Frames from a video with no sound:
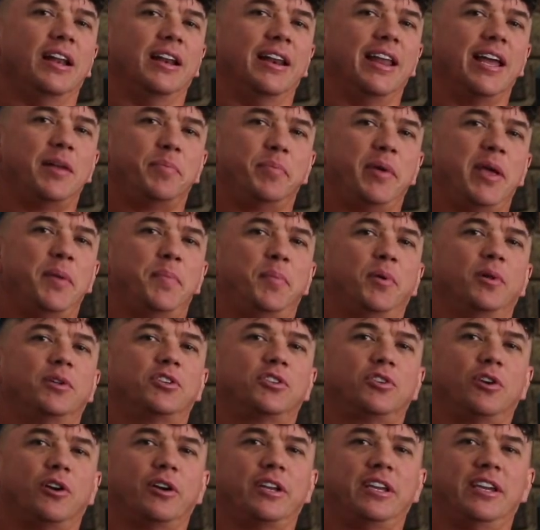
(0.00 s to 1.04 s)
Let people
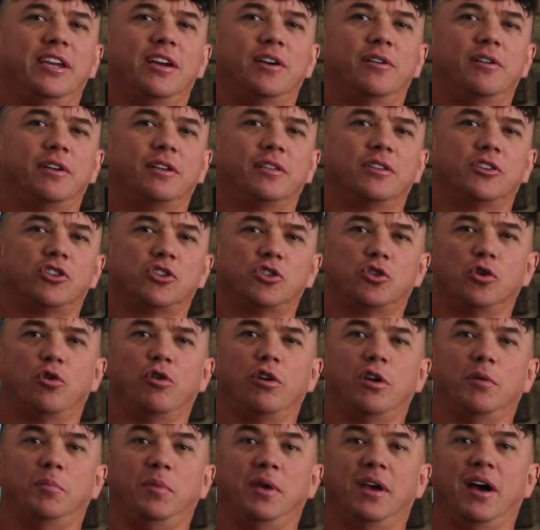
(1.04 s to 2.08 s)
start hearing the
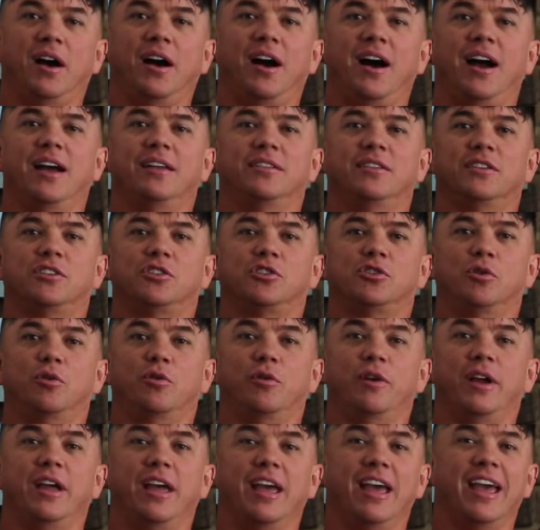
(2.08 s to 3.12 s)
story behind the
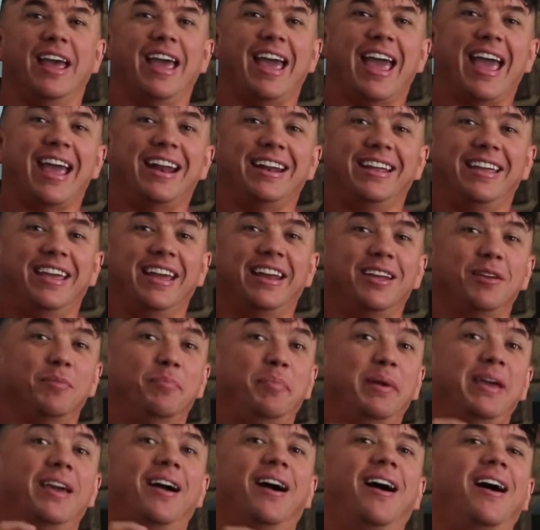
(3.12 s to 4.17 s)
story and getting
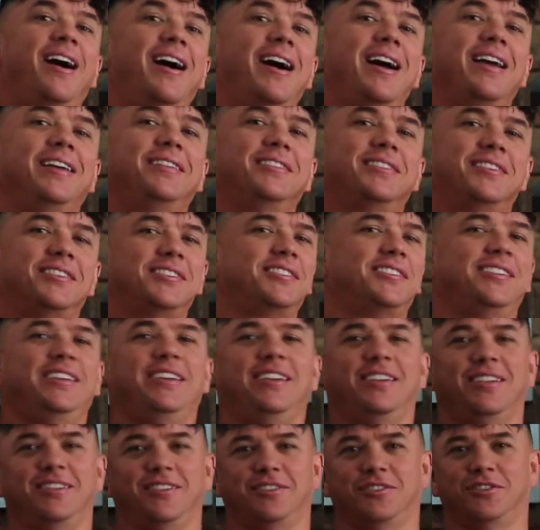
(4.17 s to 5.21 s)
behind the
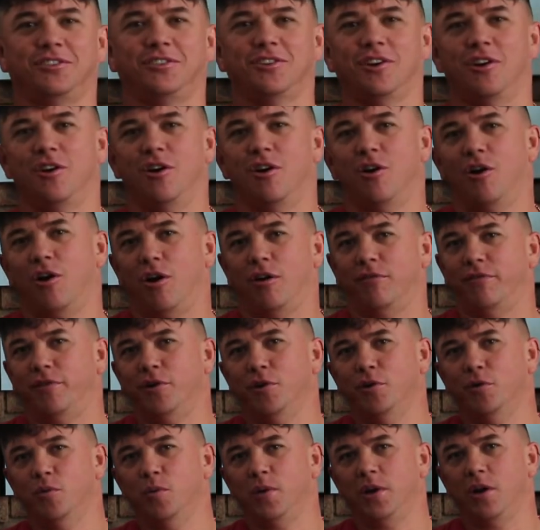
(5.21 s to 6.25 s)
scenes of
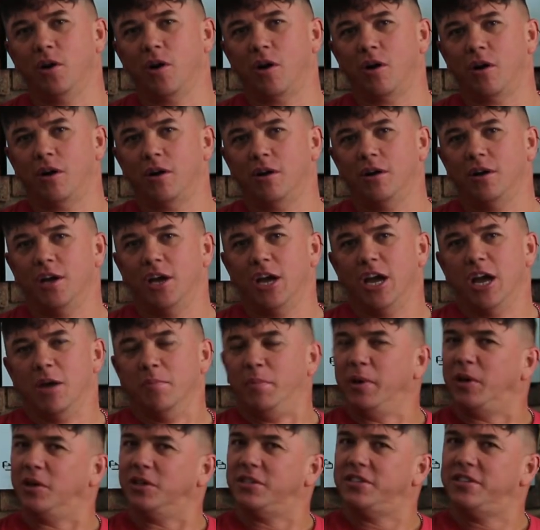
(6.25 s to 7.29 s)
who we are.
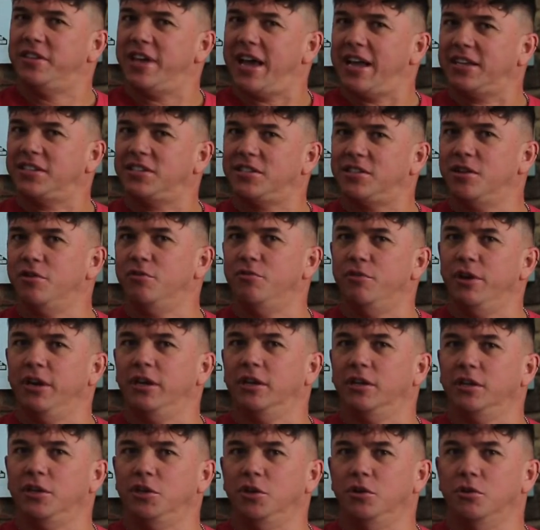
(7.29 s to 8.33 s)
Because that's the
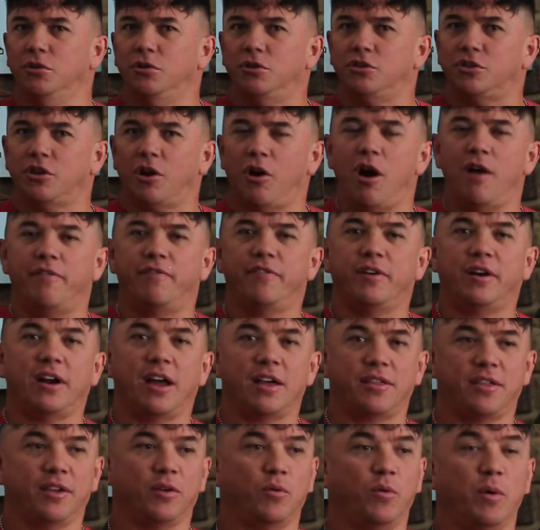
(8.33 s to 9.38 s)
real you. So often
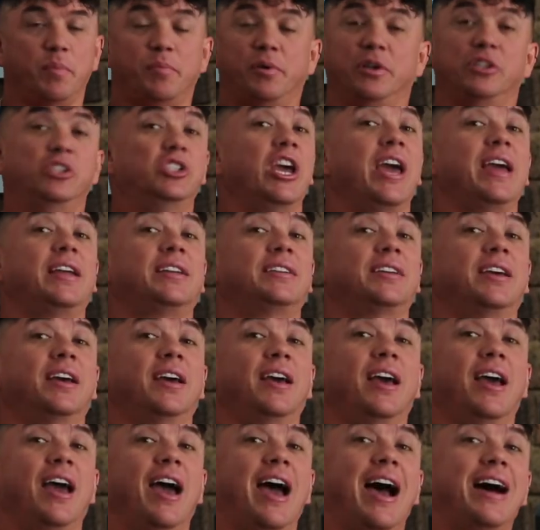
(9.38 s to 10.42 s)
I think we project
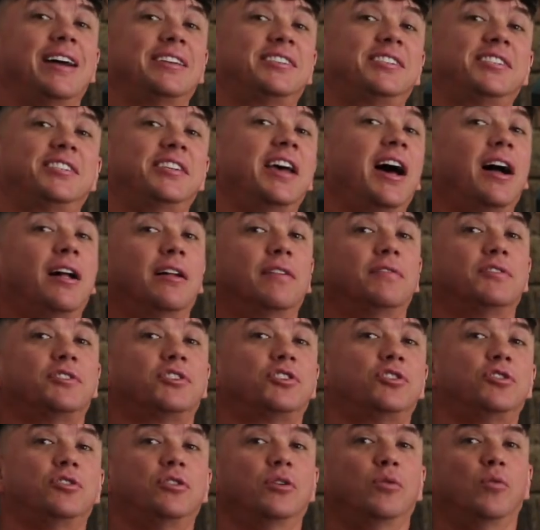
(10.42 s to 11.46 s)
ourselves
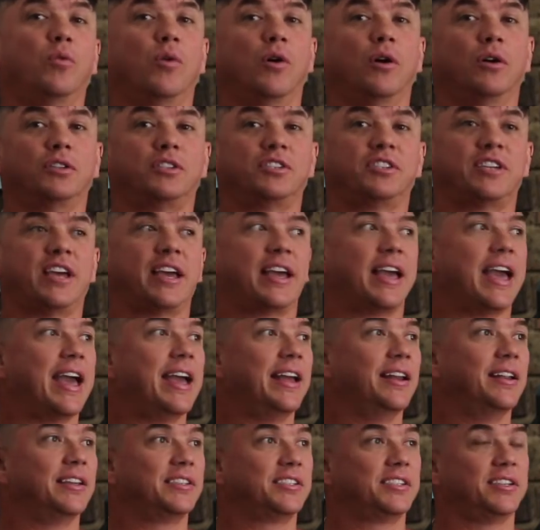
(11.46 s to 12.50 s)
to the world saying,
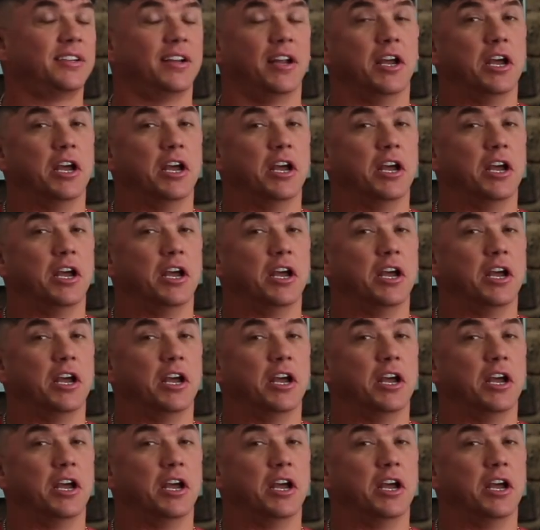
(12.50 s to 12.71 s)
hey, listen,